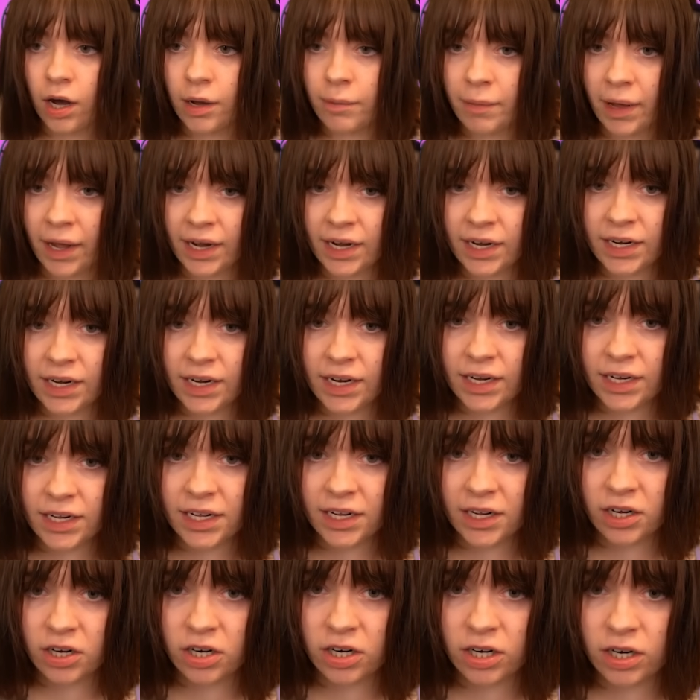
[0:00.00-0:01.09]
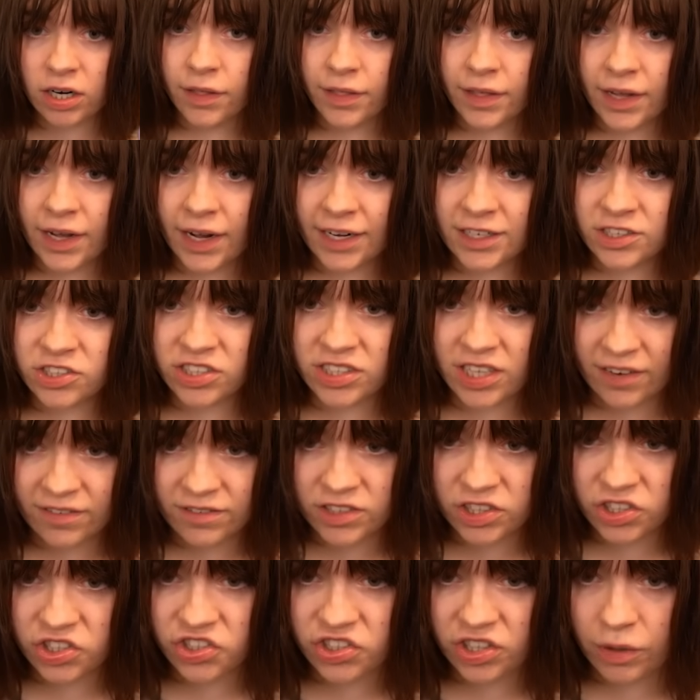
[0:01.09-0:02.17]
I made it in here. I think I just have
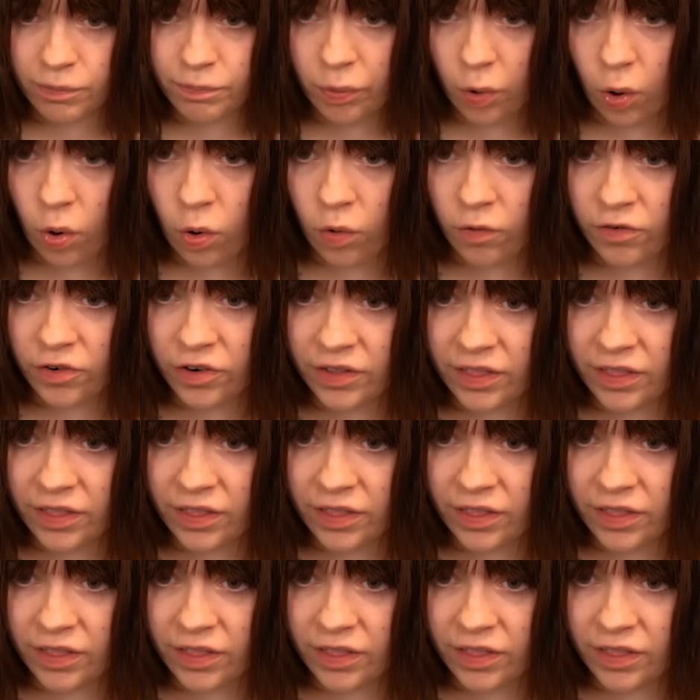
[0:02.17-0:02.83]
to jump over